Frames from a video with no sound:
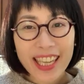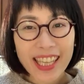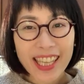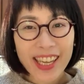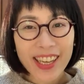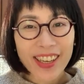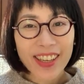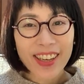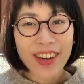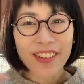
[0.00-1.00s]

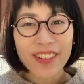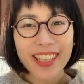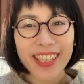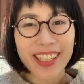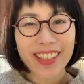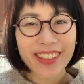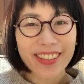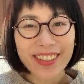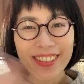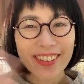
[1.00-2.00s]
Hello, how are
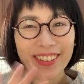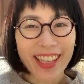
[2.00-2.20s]
you?